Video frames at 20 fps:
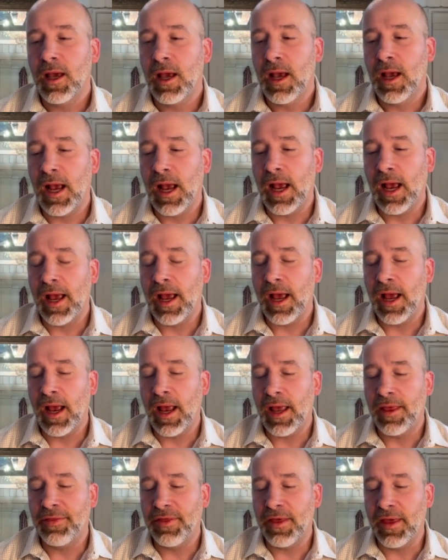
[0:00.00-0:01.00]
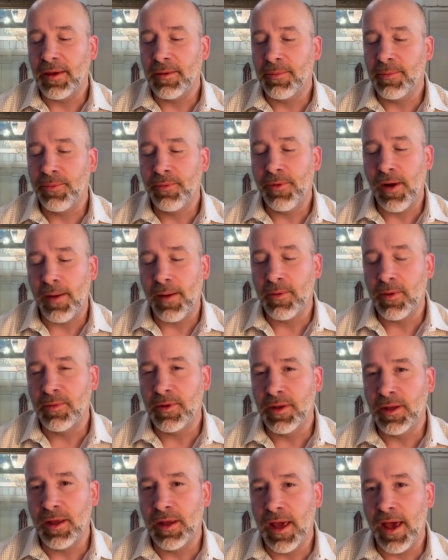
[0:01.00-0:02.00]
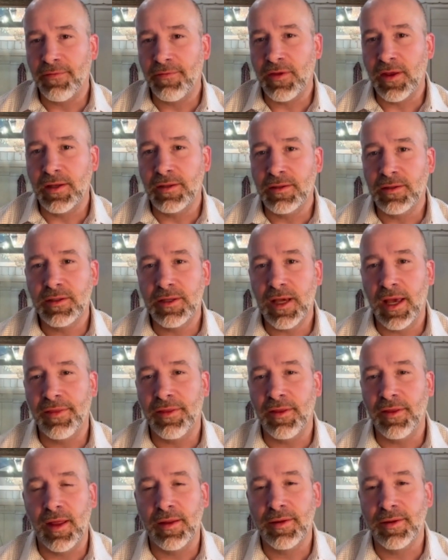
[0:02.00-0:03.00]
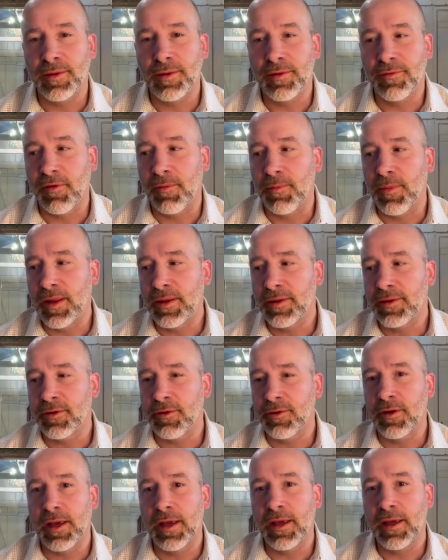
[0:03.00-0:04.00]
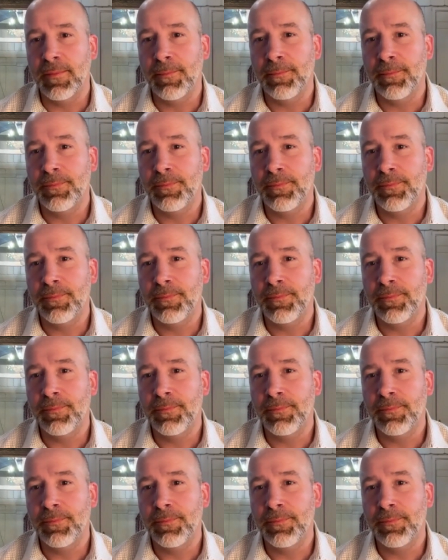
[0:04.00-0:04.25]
I think probably you have to take the lessons from history